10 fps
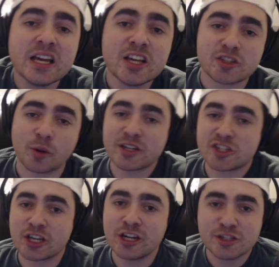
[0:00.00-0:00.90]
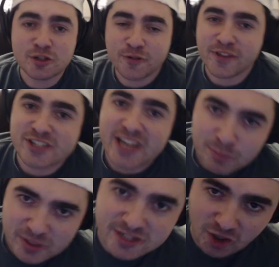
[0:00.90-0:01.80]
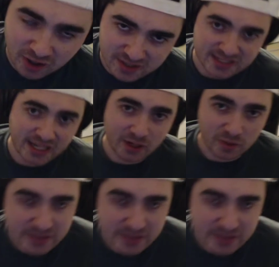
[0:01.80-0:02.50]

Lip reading: So what you're going to do for the Japanese R sound